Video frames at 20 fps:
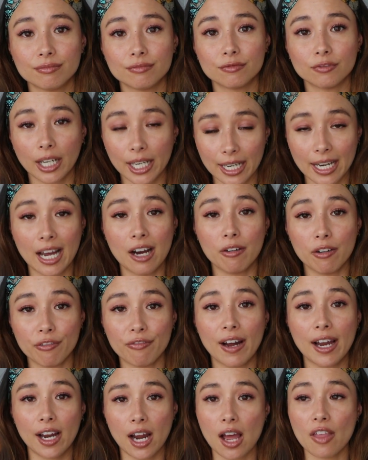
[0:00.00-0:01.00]
Right now, if
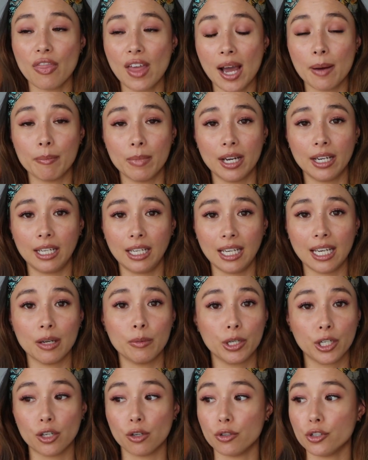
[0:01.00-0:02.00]
I got that money, it
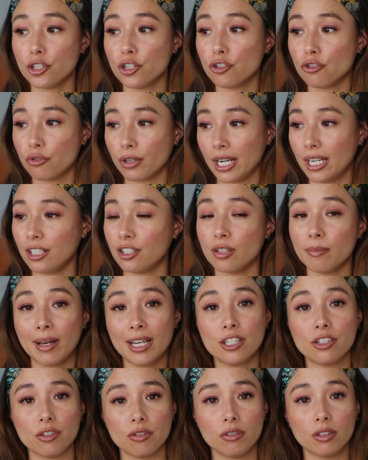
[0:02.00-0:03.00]
would go straight to my
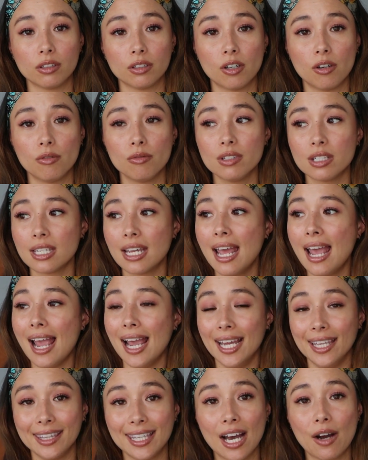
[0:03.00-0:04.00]
student loans,
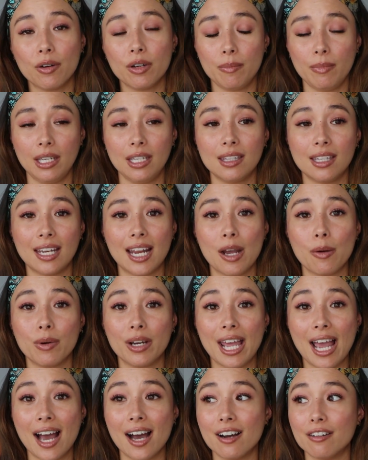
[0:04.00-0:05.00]
and that would mean that I
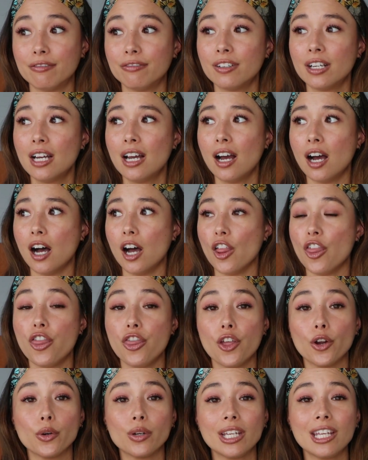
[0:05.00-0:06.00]
would have
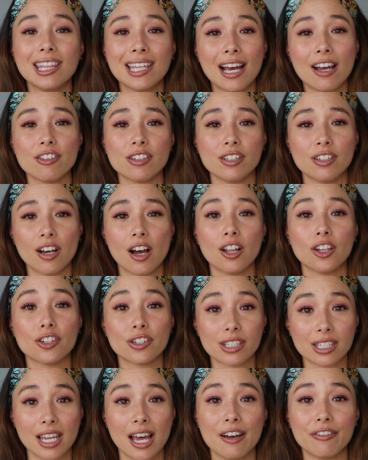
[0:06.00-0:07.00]

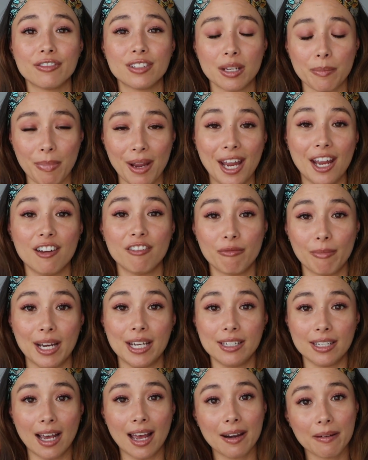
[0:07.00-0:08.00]
$30,000 left to pay off my
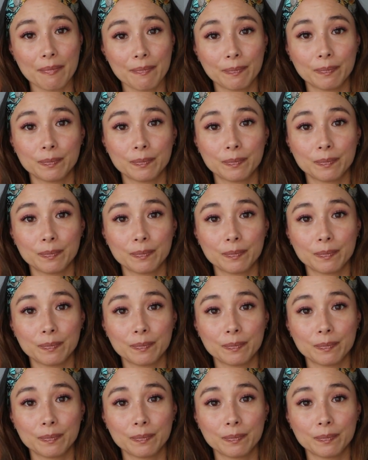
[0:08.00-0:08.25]
debt.